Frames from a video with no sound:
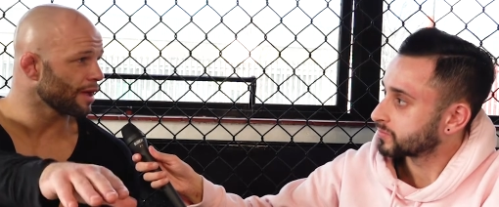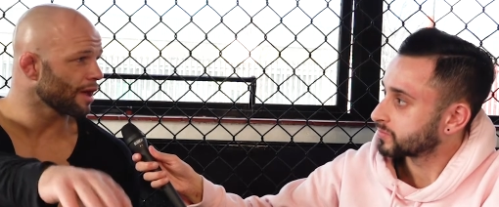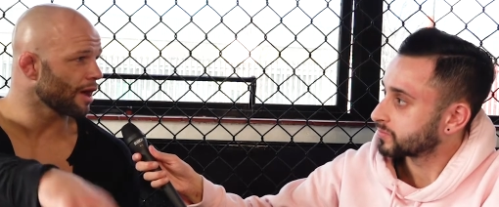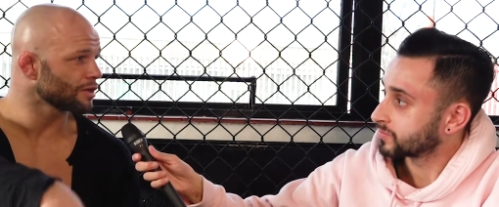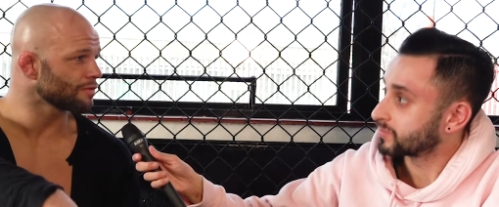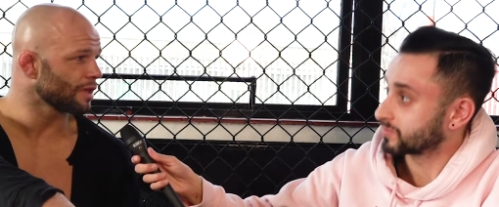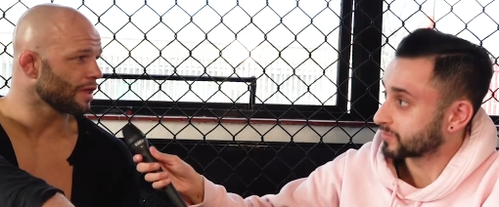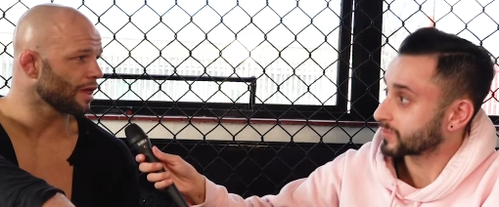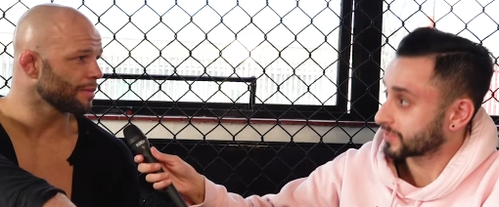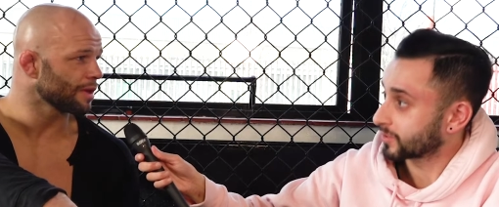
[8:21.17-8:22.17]
Speaker 1: card or something
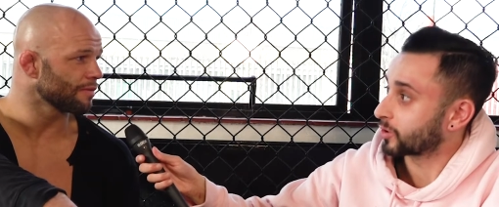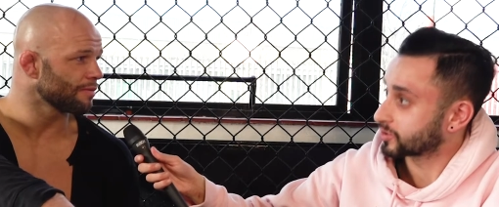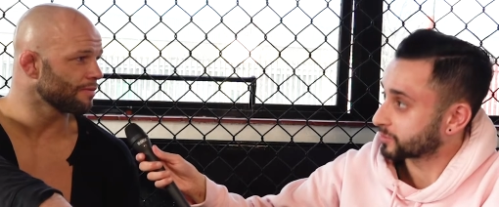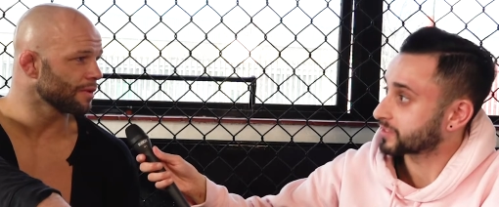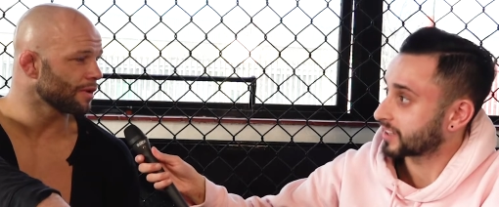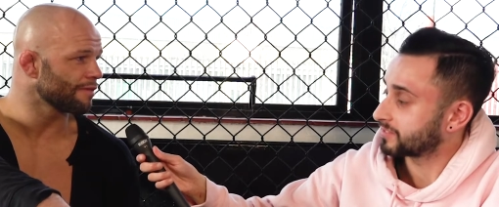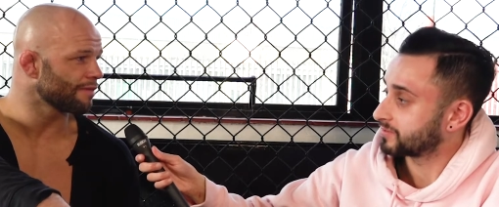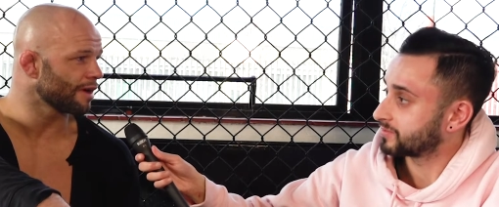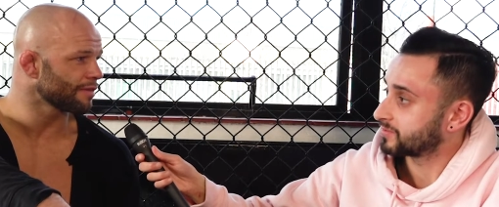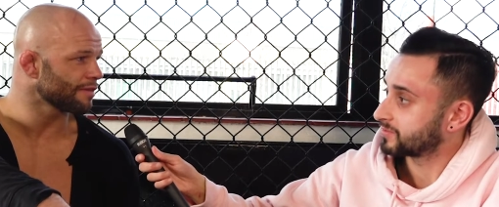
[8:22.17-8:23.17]
like that. That'd be a one hundred percent.
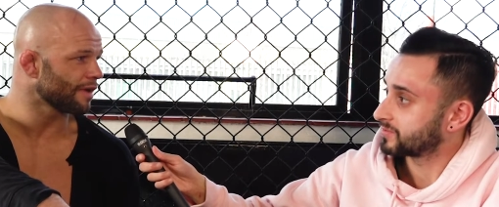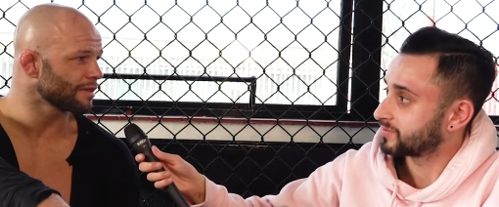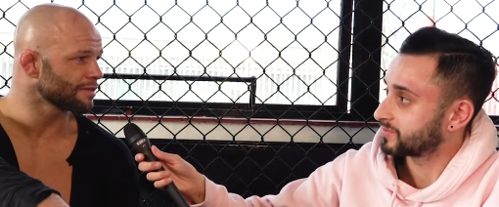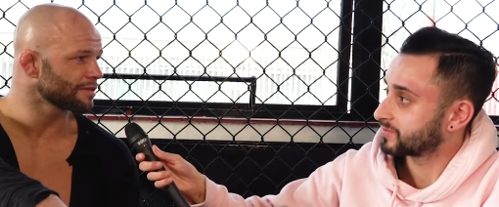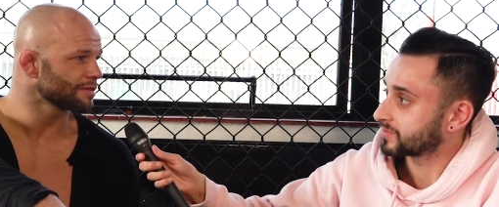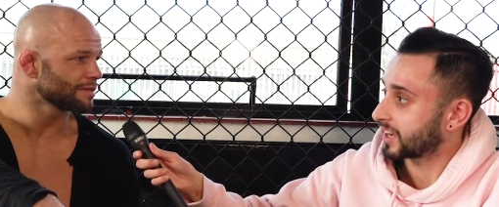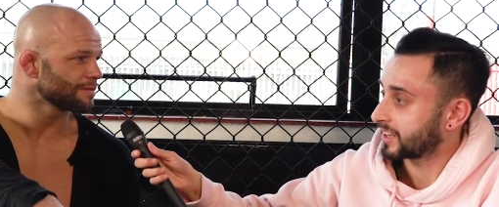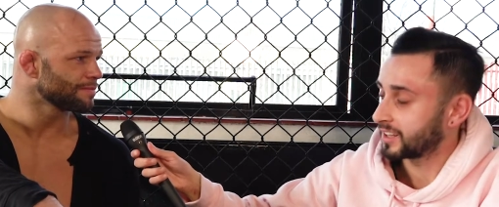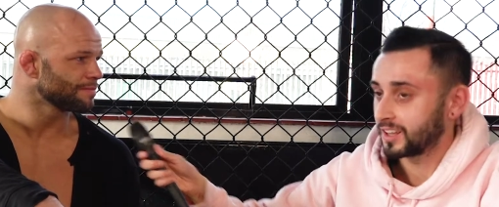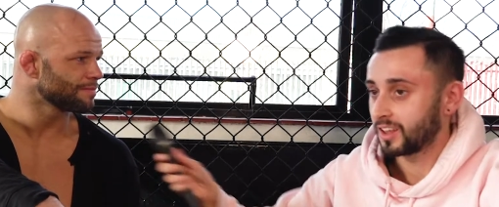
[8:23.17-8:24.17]
Great fight for the fans.
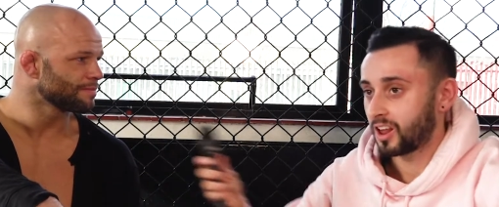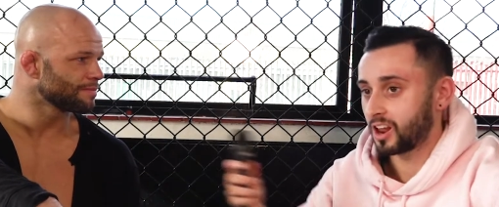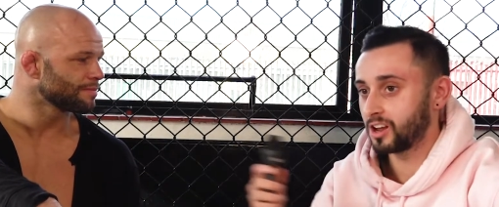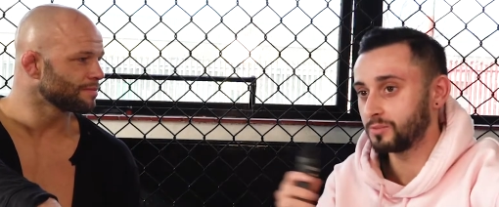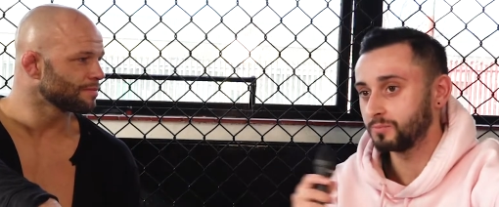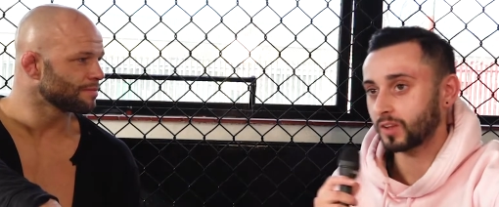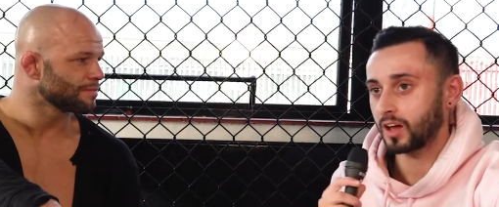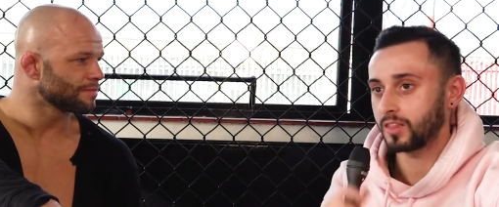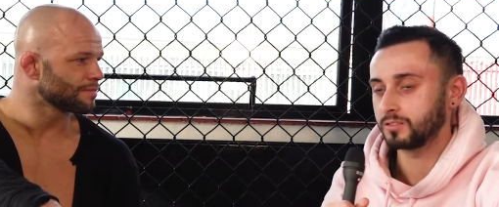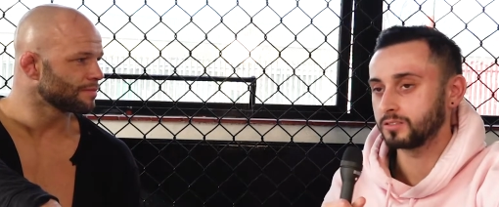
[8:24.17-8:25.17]
Speaker 2: Yeah. Um,
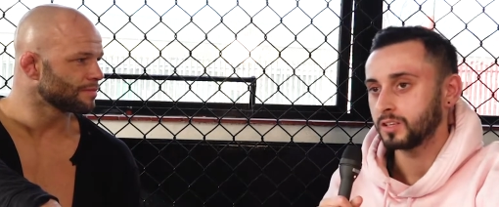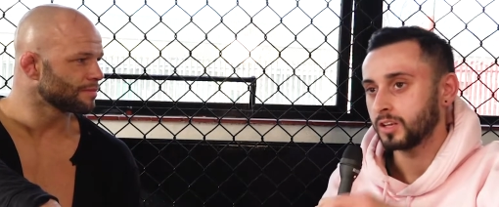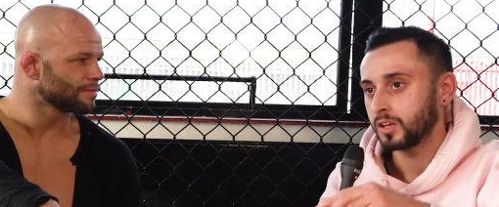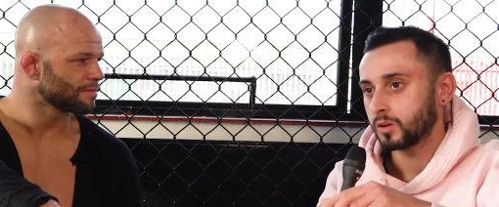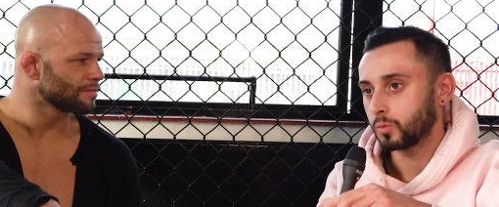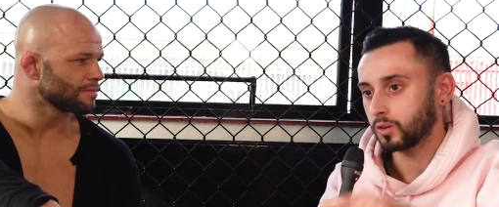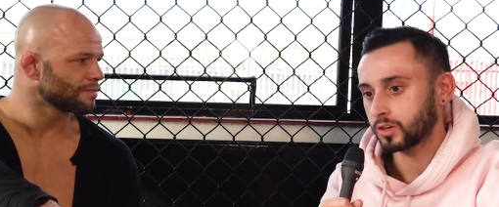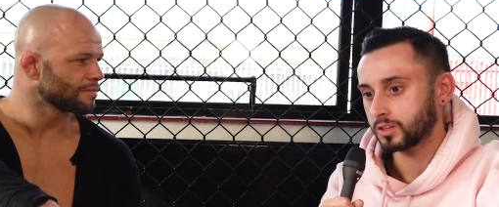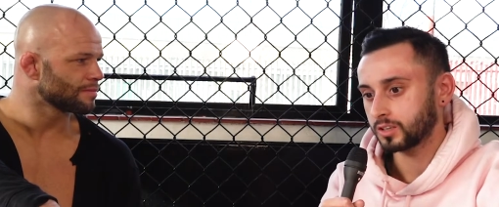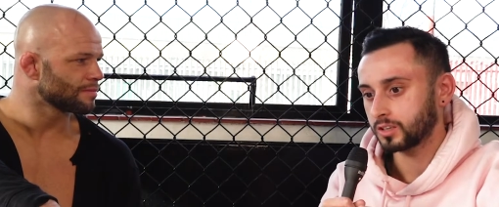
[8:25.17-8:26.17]
and then we
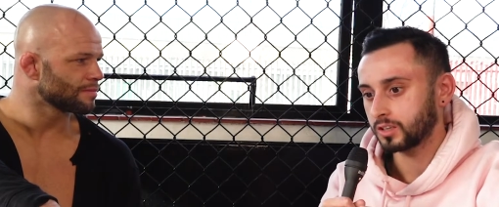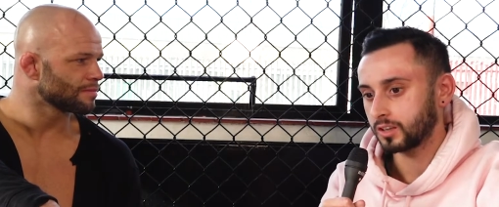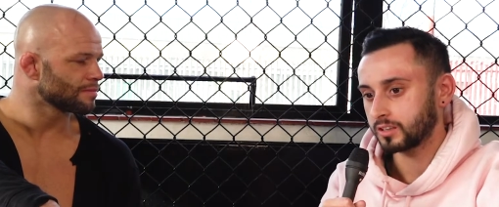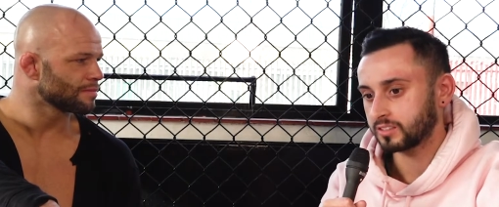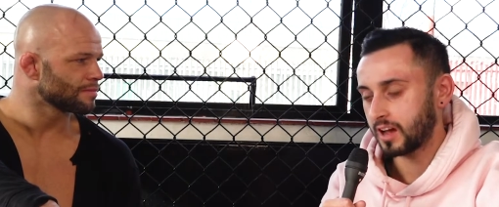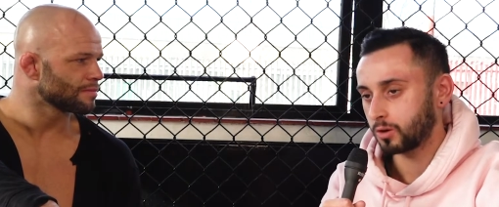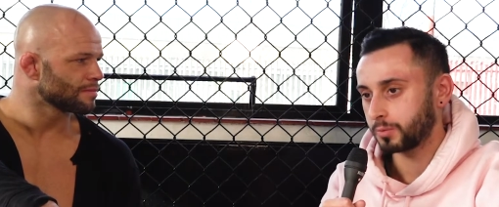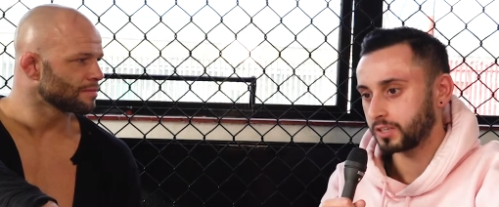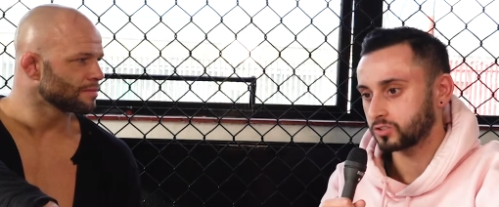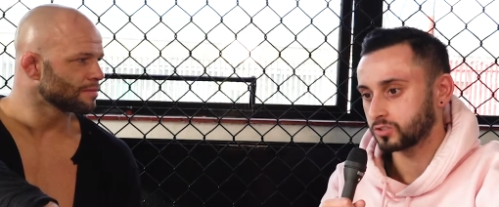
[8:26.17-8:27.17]
look at the the title
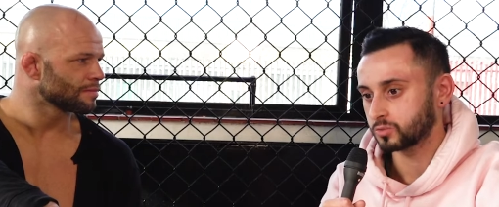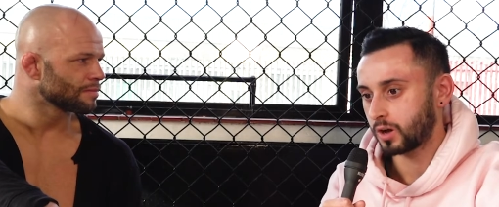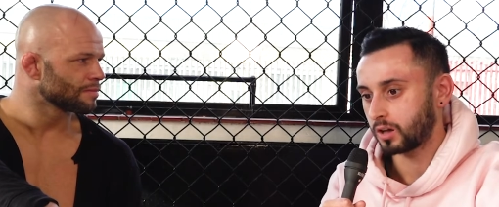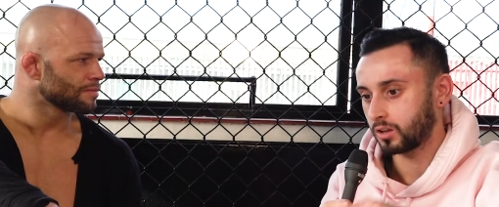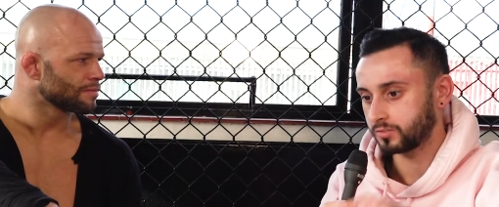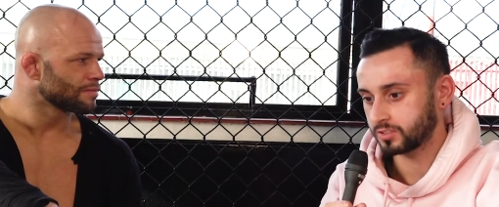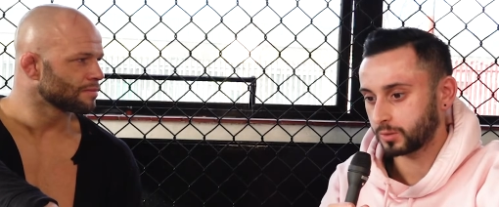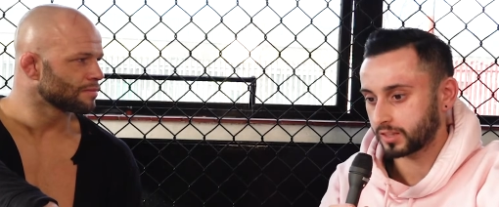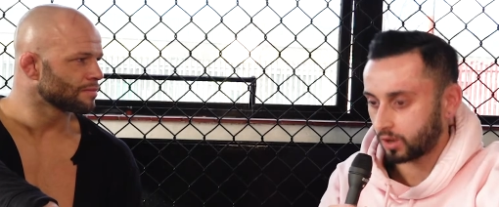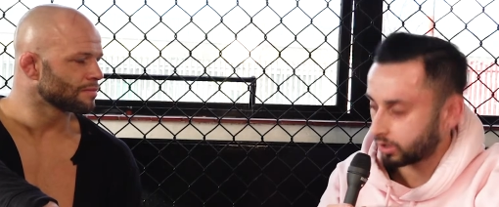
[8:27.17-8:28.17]
picture as well.
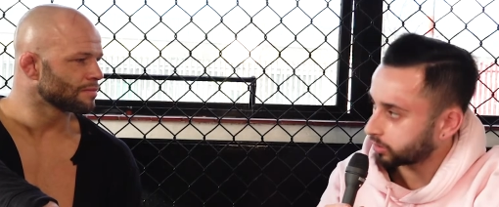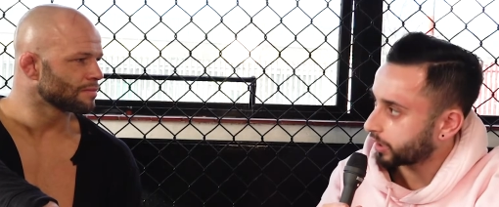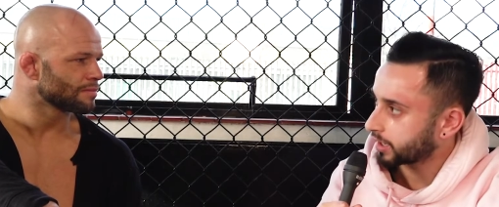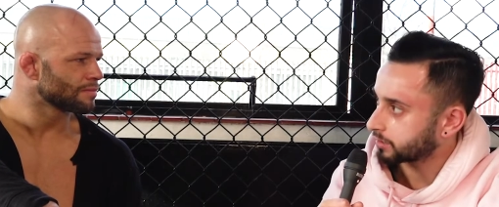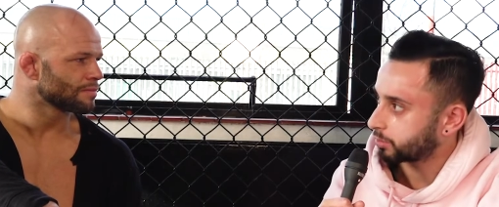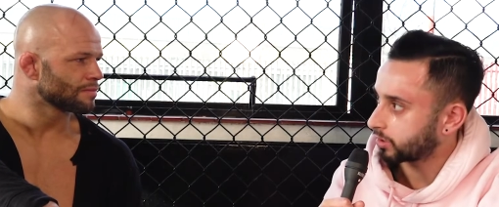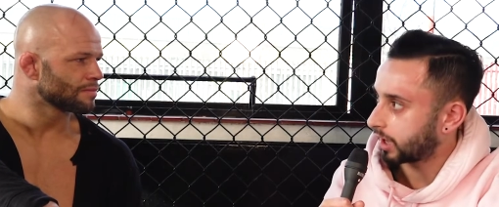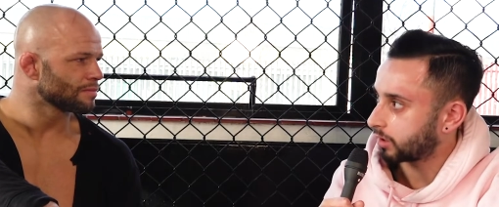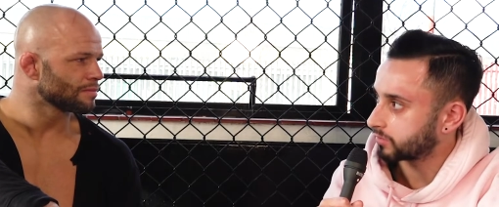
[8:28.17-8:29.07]
Obviously, we had the Holloway pull out.